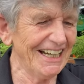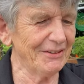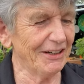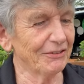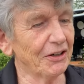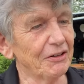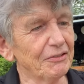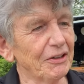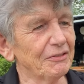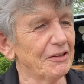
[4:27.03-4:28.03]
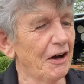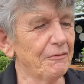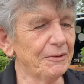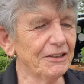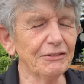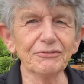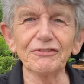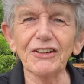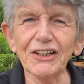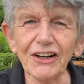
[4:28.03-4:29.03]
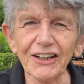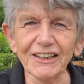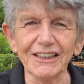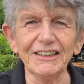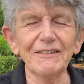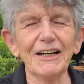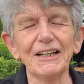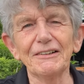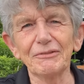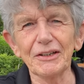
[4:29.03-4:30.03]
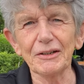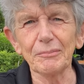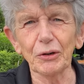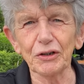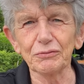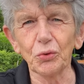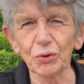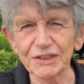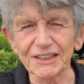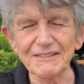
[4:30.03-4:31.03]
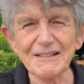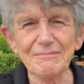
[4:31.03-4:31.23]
Anyway, I've been given very kindly a bottle of water